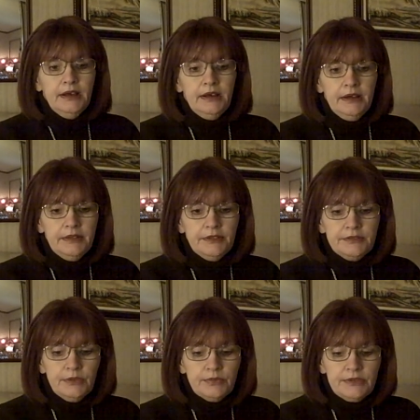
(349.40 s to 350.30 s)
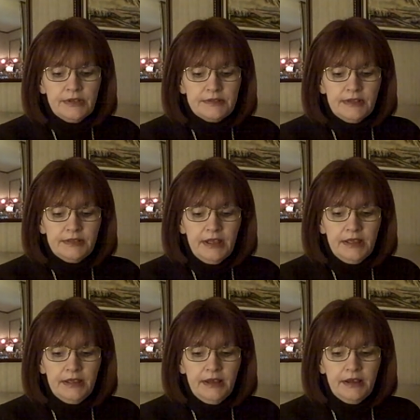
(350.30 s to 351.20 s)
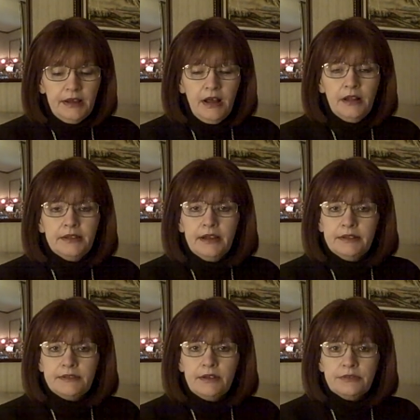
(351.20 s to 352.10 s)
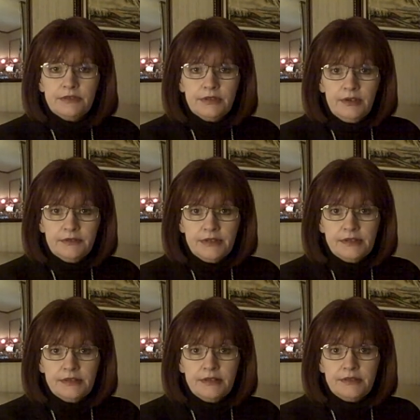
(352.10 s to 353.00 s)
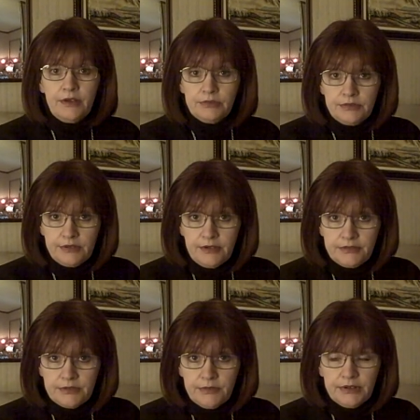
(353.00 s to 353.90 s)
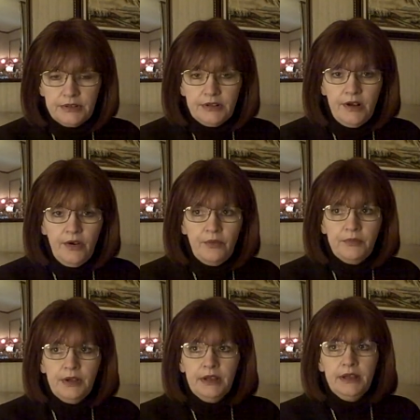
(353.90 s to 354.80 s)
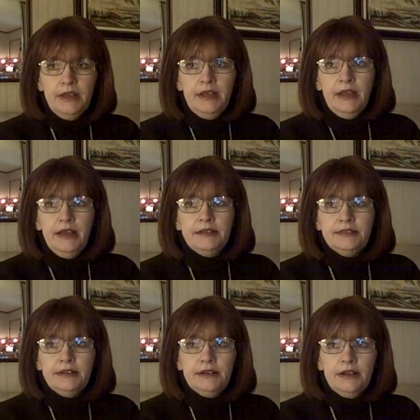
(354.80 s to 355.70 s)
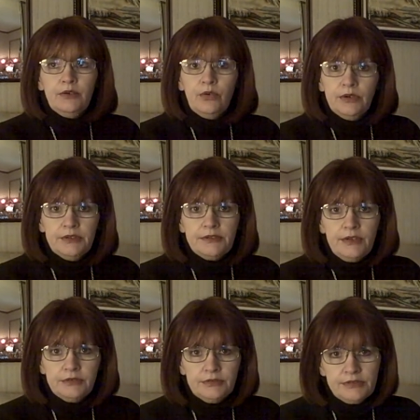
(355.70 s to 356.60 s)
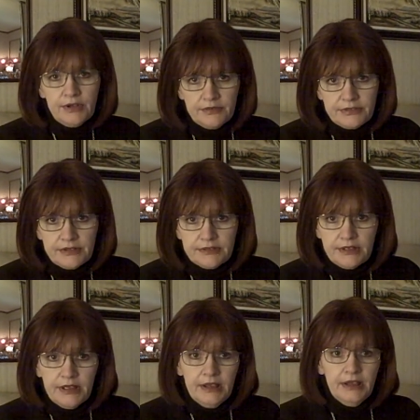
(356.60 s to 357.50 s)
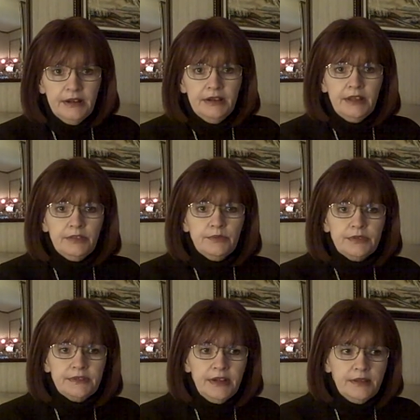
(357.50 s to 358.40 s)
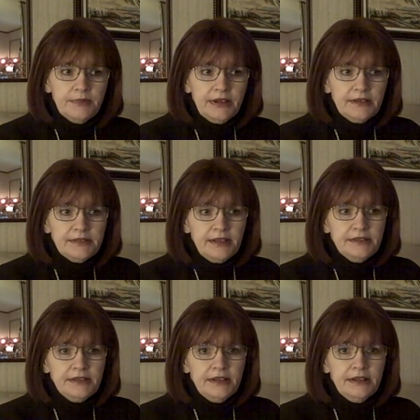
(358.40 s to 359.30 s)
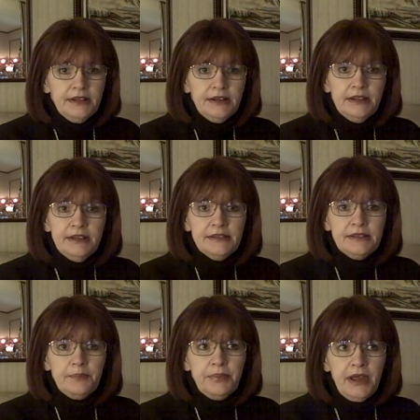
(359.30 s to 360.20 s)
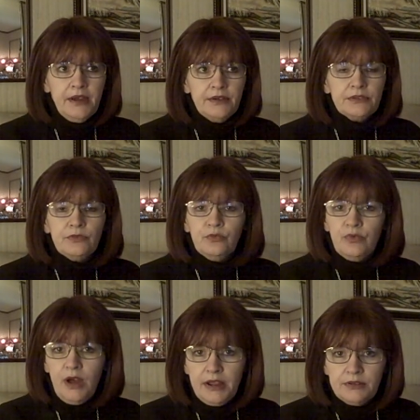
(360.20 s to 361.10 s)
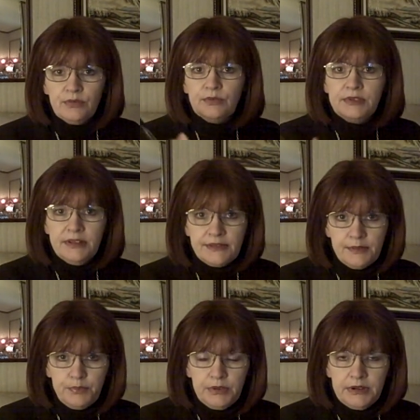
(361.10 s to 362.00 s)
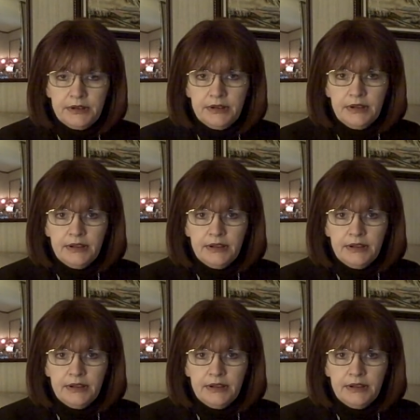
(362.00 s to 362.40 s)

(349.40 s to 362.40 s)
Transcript: Uh, the school says that they uh, contacted social services. The social services went to the home and said, according to social services, nothing was done because they said it is a parent's right to discipline